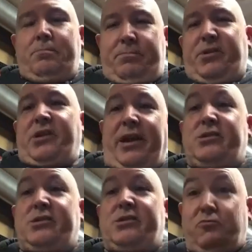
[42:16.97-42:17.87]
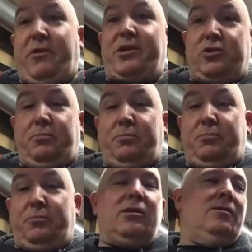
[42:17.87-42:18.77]
besides doing the regular
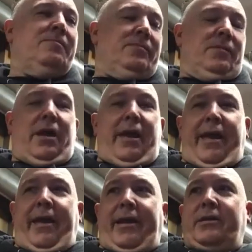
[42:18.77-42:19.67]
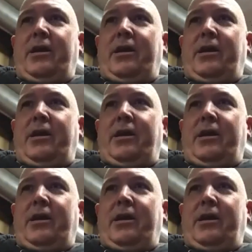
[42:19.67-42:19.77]
beat. And